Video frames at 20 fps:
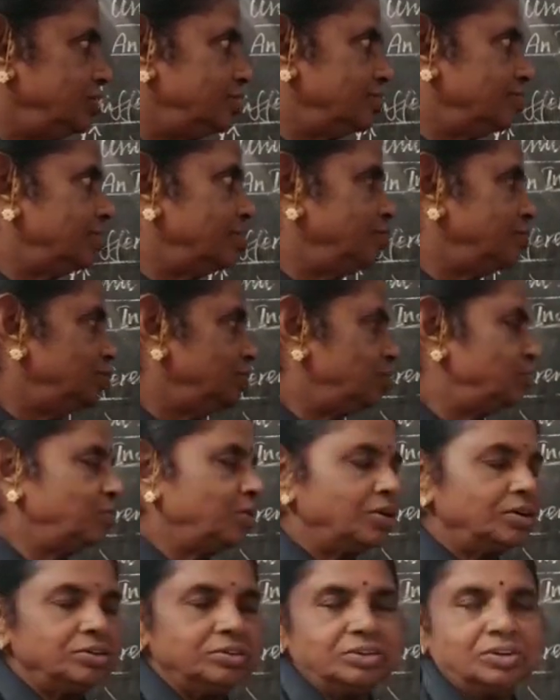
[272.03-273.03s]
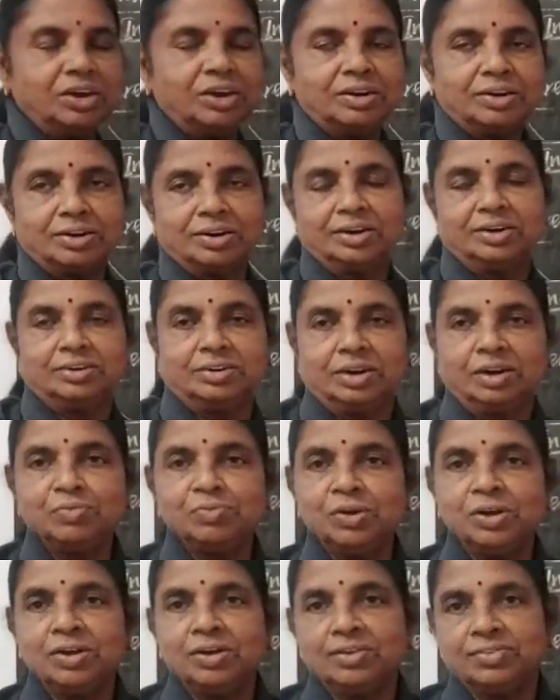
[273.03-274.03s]
it as the marginal rate of
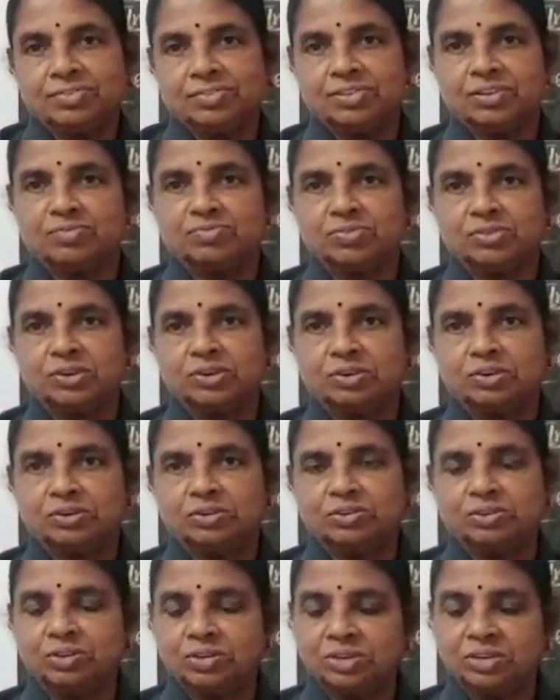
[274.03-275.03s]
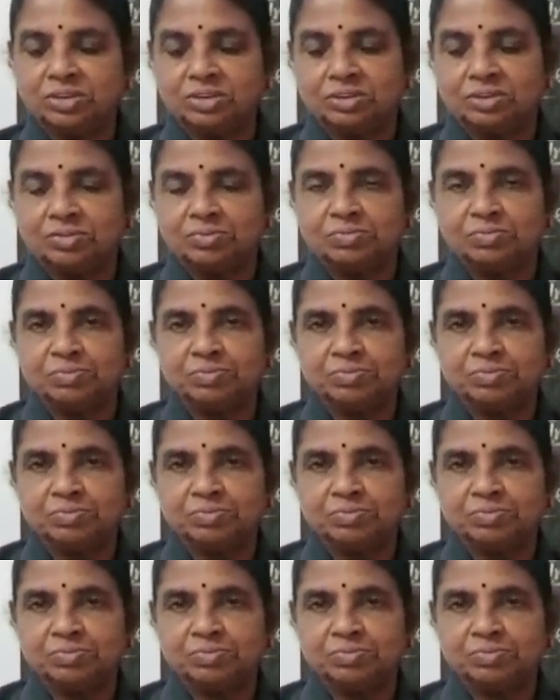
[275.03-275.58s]
substitution.